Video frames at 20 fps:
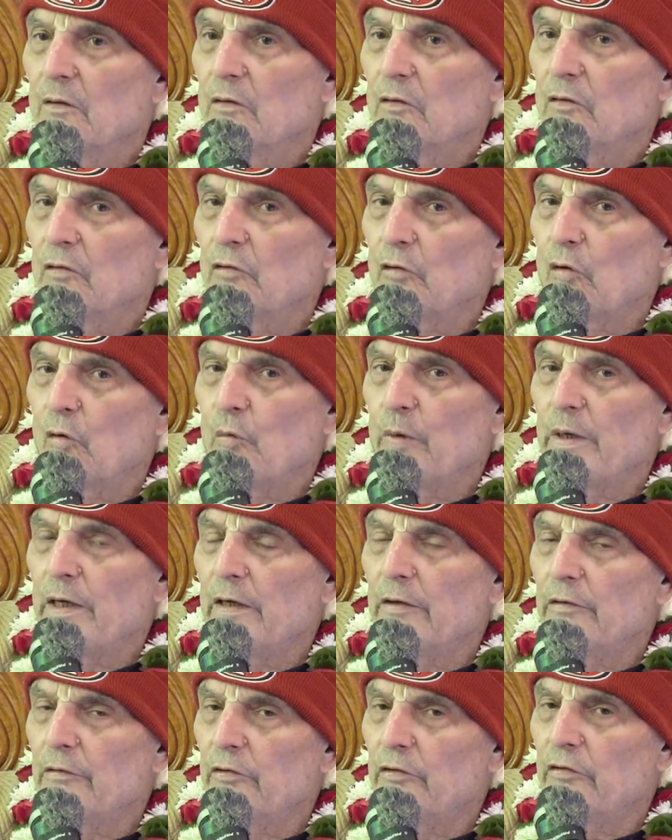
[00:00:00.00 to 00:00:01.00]
So we
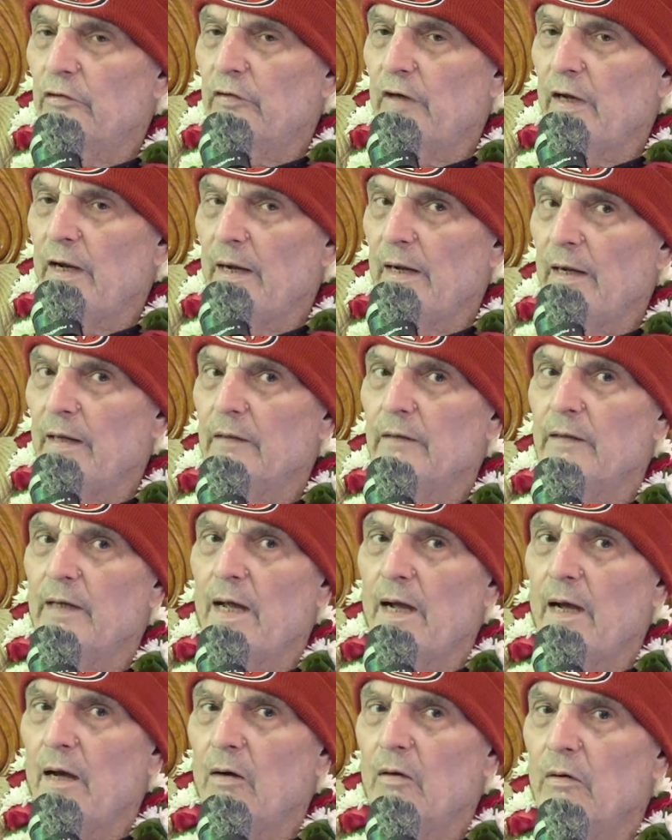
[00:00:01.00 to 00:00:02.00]
understand
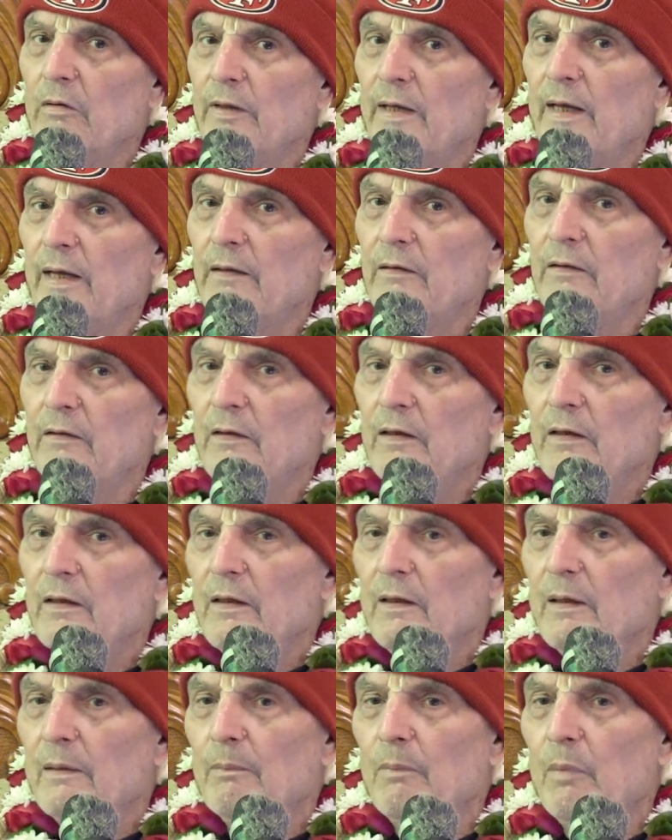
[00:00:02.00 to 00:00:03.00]
now that
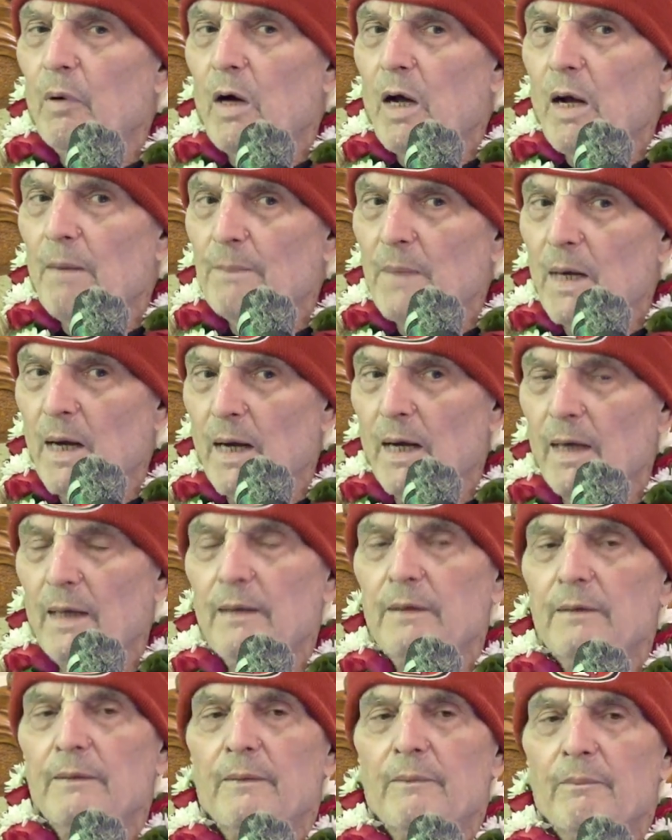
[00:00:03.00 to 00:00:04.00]

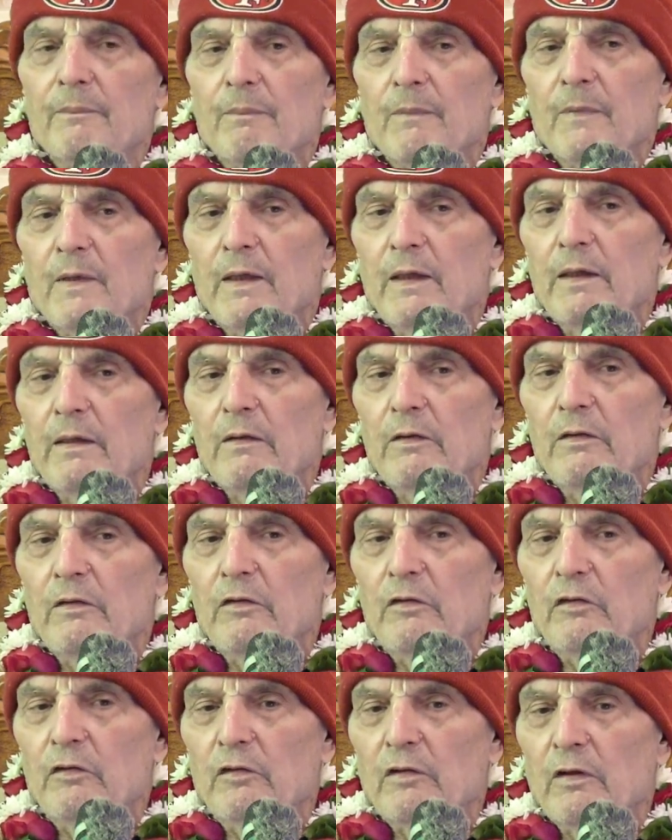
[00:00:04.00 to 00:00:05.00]
Brahma
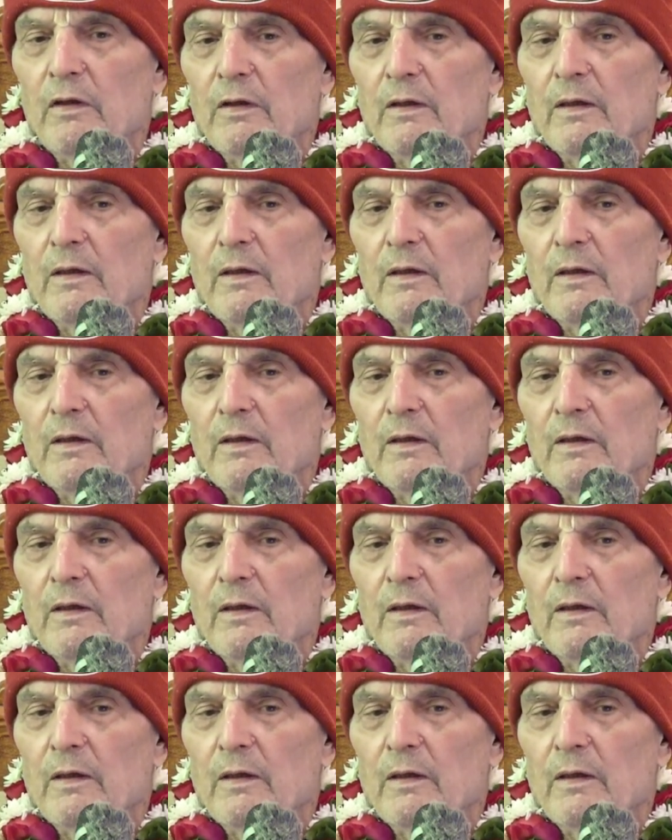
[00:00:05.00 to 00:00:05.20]
is